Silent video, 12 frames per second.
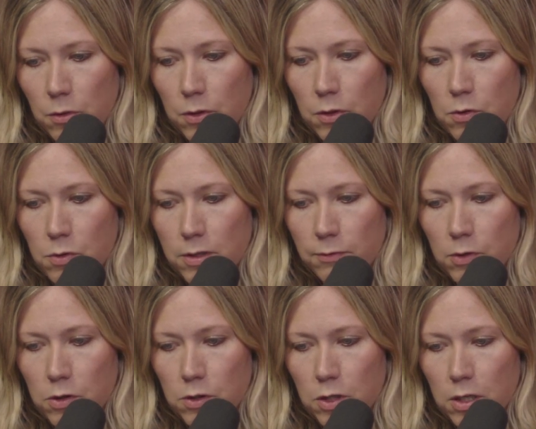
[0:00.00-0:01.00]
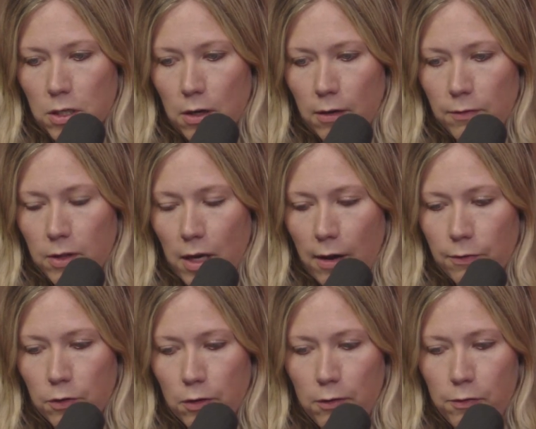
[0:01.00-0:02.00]
So the newest version of the
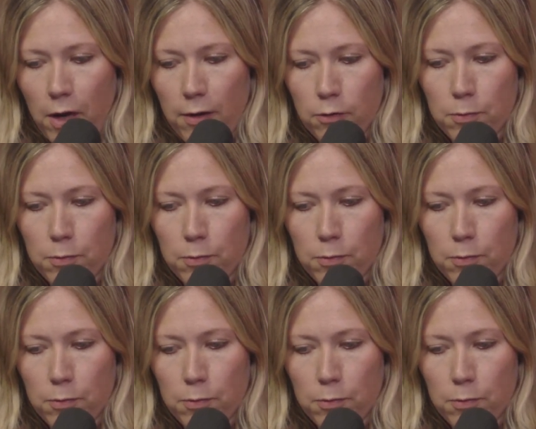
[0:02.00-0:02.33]
F-35